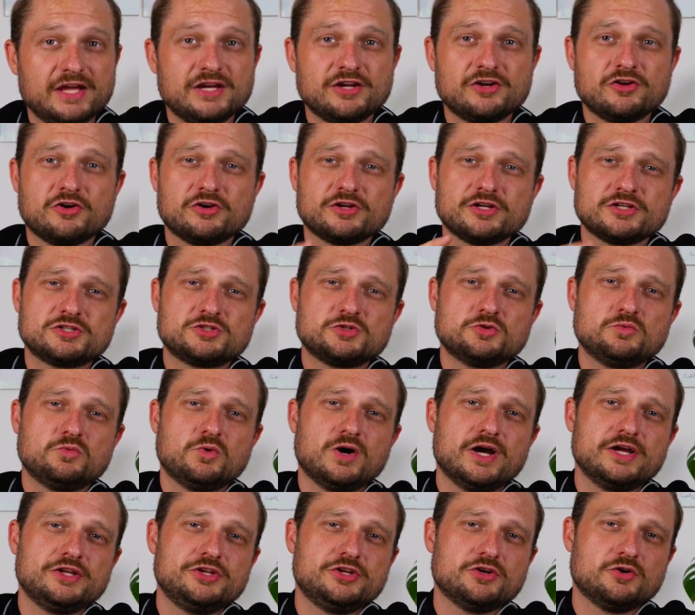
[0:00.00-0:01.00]
and in order to
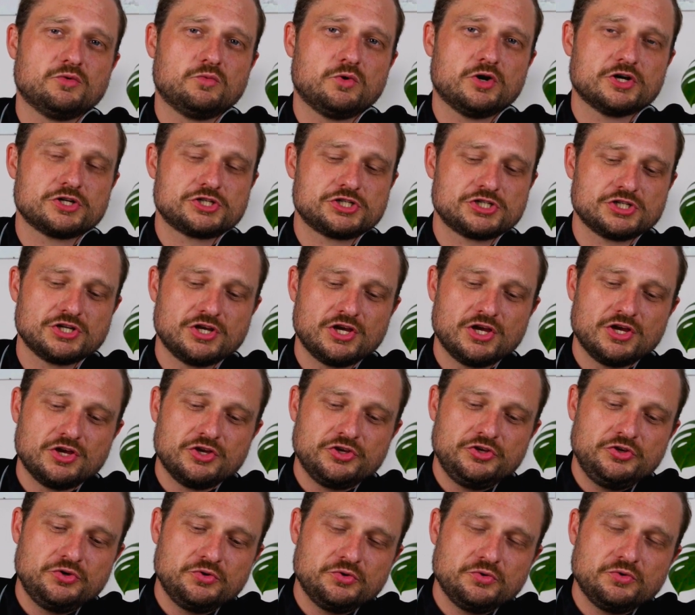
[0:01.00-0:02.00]
wind your watch
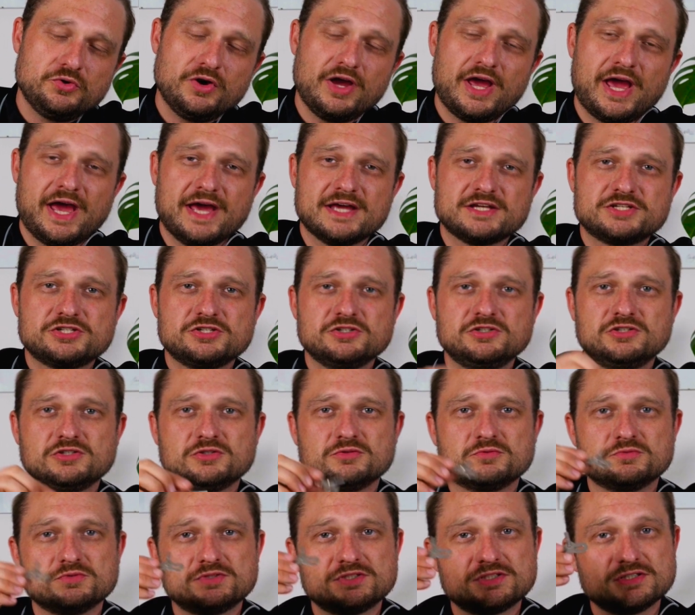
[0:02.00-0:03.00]
you had to
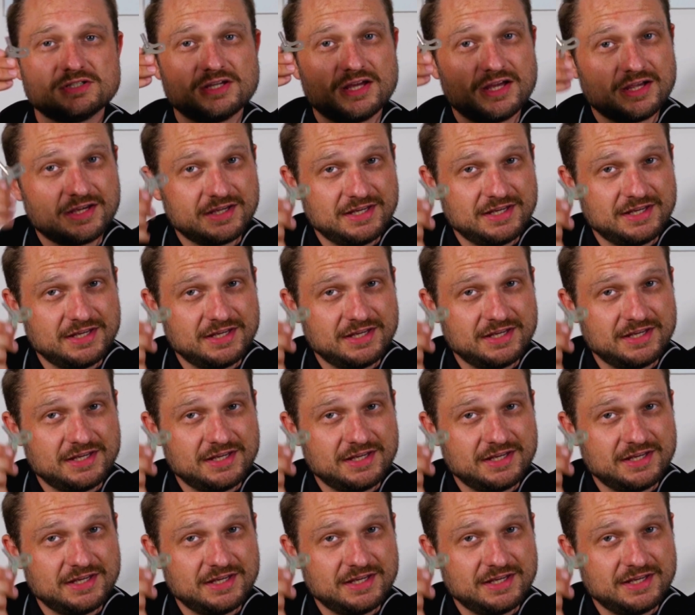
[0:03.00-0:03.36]
use a